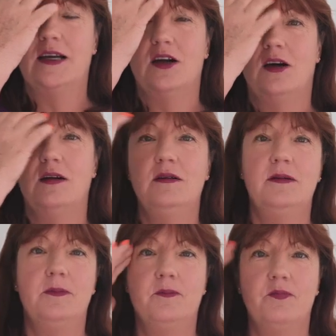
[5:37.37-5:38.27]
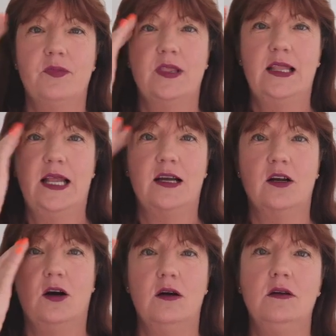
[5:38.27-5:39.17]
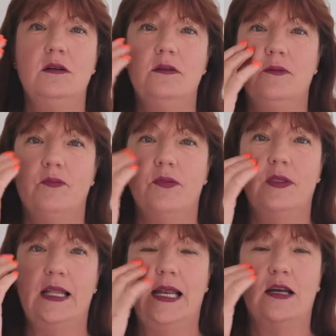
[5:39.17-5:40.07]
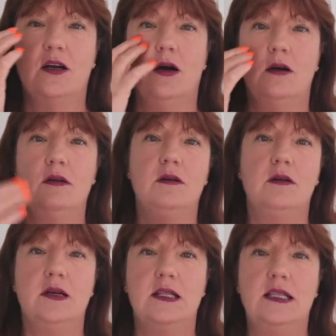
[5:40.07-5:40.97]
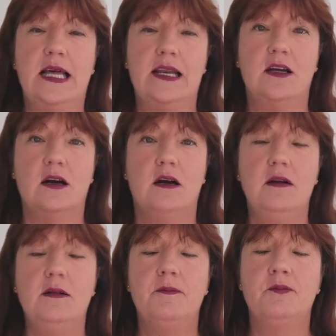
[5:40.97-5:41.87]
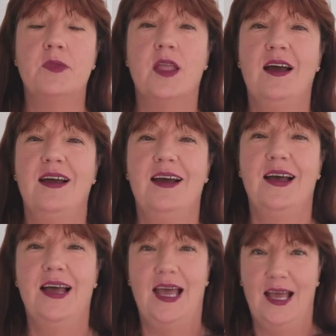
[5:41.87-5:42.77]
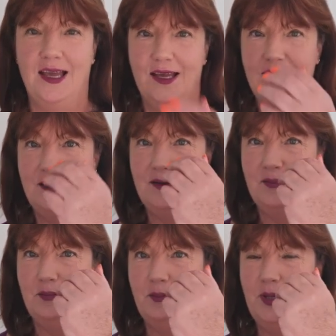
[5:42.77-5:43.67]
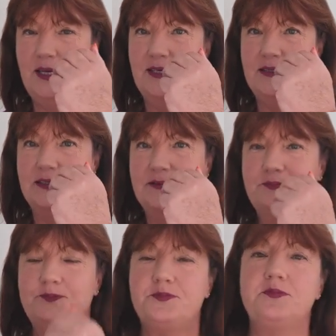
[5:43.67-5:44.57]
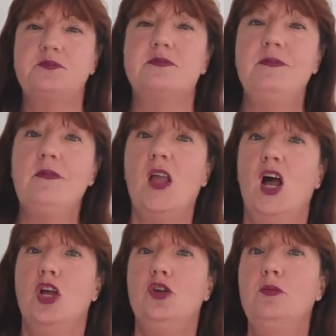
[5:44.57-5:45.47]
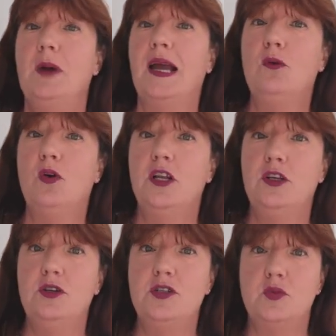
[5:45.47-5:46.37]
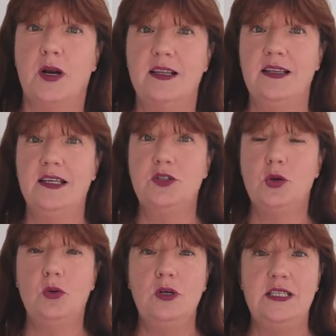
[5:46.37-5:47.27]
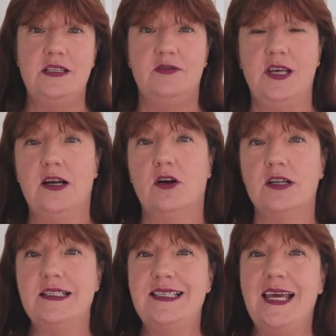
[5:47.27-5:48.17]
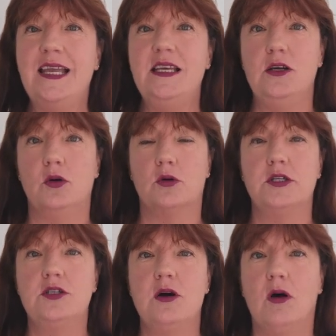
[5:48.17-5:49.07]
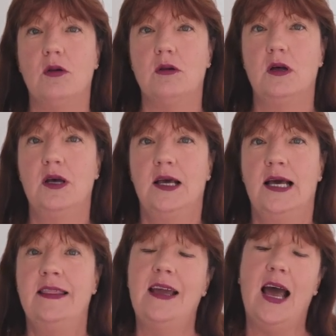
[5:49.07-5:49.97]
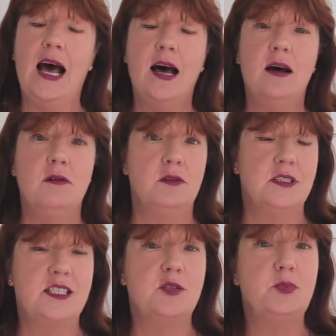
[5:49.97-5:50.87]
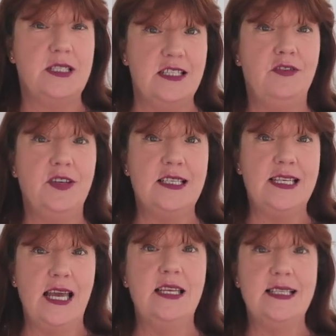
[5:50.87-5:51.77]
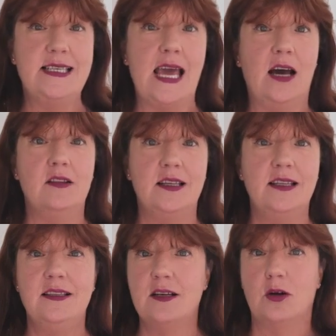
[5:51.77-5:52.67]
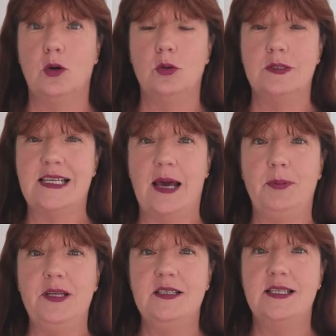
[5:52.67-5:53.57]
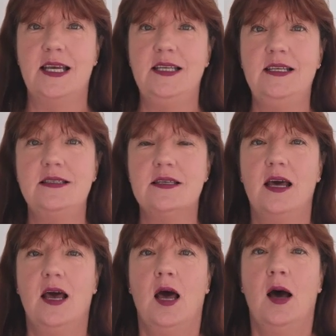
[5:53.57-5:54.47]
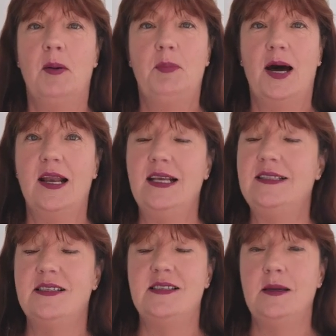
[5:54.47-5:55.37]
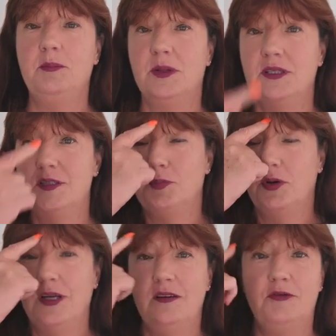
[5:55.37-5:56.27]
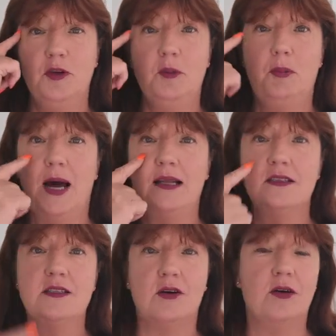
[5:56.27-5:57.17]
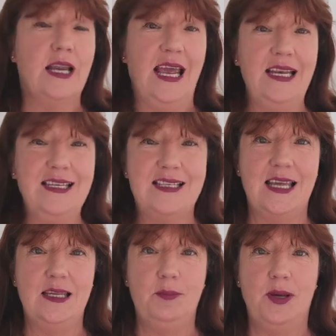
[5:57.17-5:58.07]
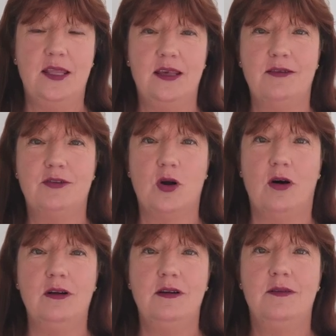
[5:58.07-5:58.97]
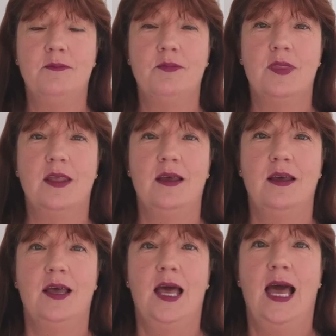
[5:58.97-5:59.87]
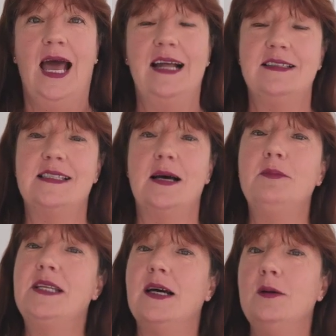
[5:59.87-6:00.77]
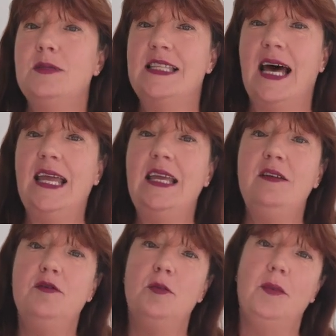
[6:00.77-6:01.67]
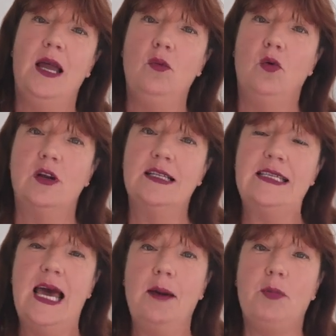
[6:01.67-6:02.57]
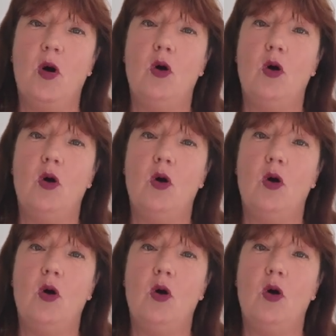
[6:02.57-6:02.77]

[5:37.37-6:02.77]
it go, let it go, let it go, let it go, and peace. You may want to use one of their toys if they've got a teddy or a doll. There are specific teddies out there that are called tapping teddies, but it's as simple as putting a few buttons on any teddy bear they've got. And sometimes they even may want to tap